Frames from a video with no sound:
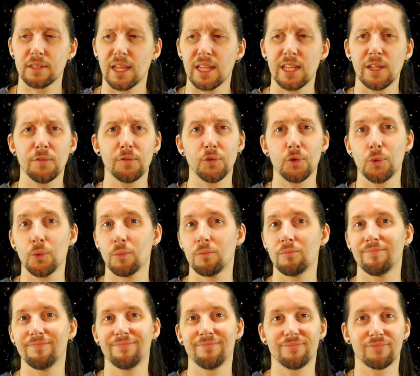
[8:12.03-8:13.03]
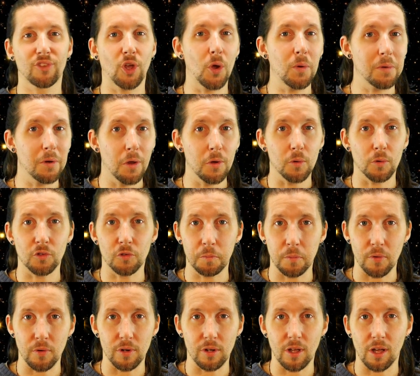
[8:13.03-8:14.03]
And if you don't know your
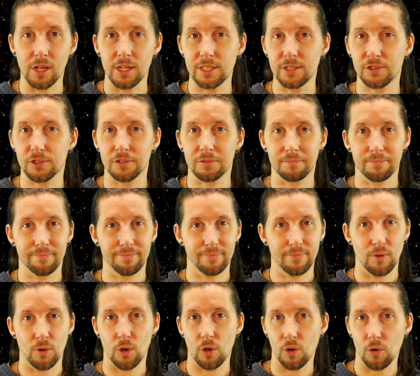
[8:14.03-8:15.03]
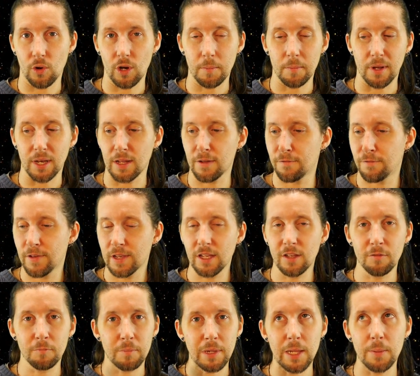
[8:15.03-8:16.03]
spirit guides or anybody,
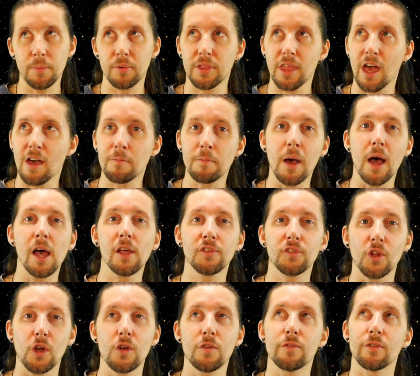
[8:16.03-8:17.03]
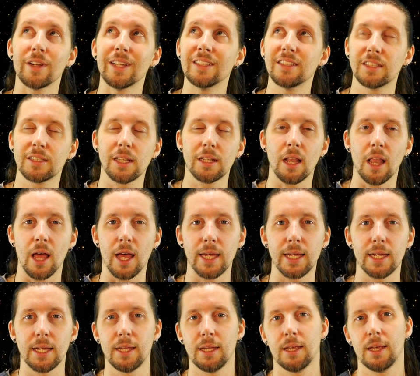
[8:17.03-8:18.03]
think of people that have passed over into the
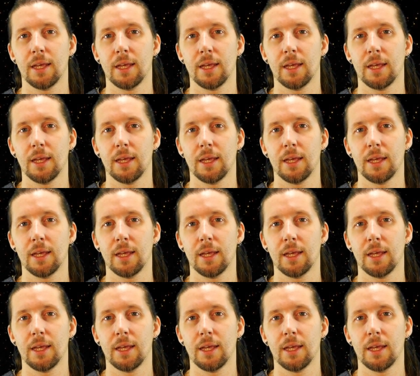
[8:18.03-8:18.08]
light.